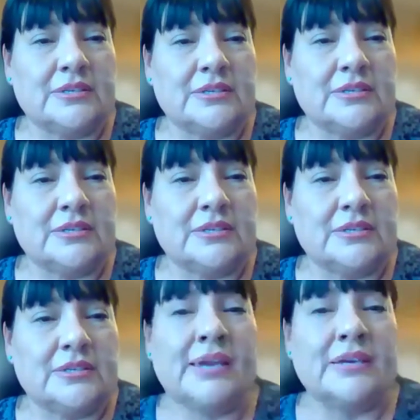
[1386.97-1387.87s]
There's no
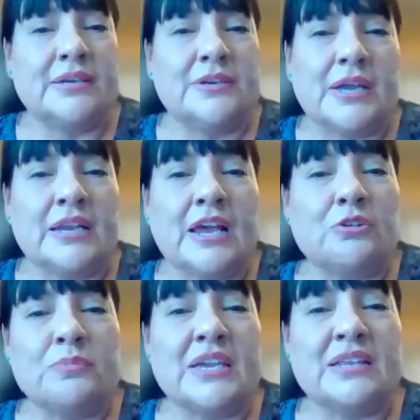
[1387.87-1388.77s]
other way.
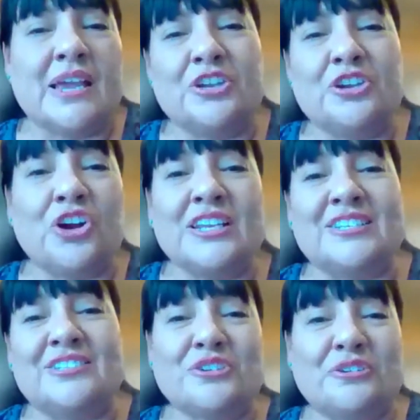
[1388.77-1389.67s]
And I don't
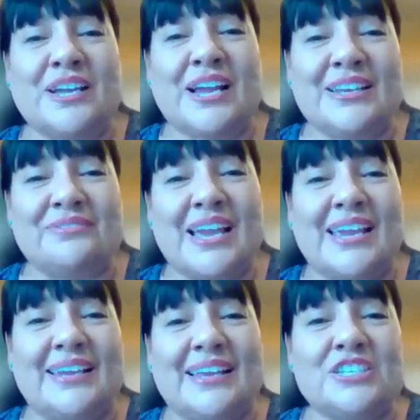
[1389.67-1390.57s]
mean like you're on a
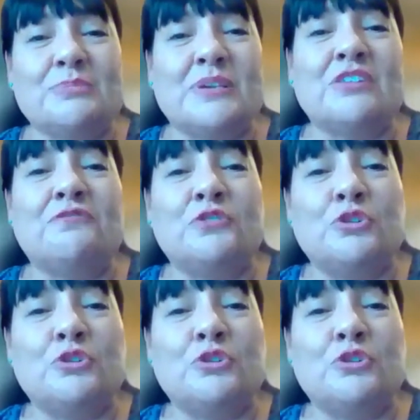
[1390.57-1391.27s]
certain kind of diet.